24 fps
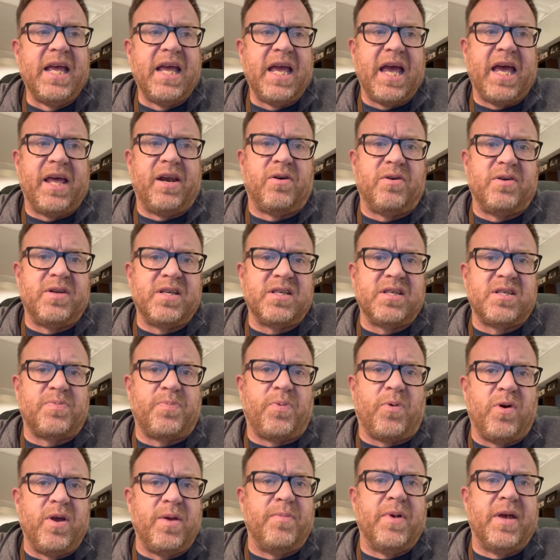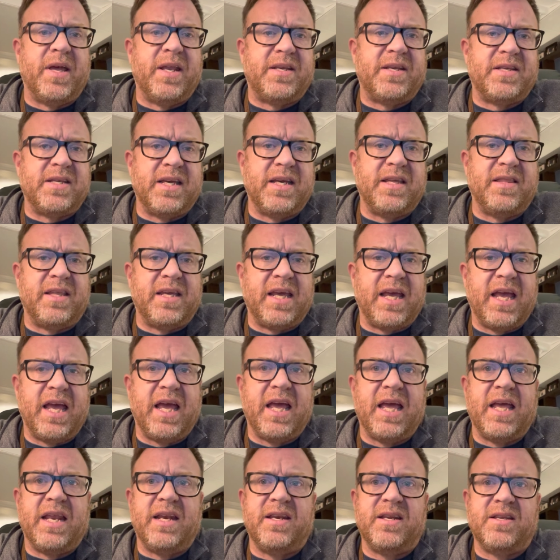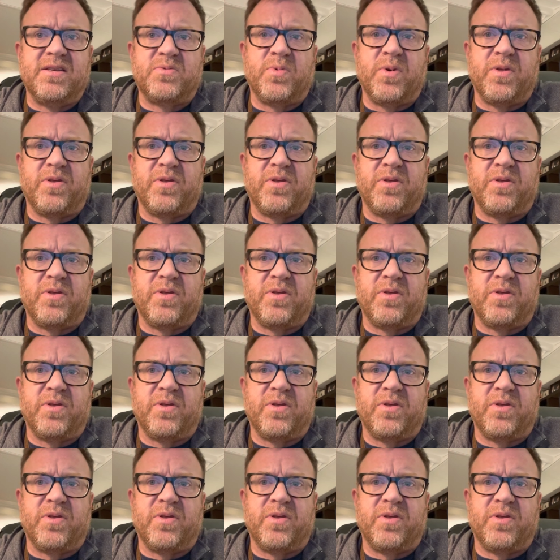And her disappointment in the end is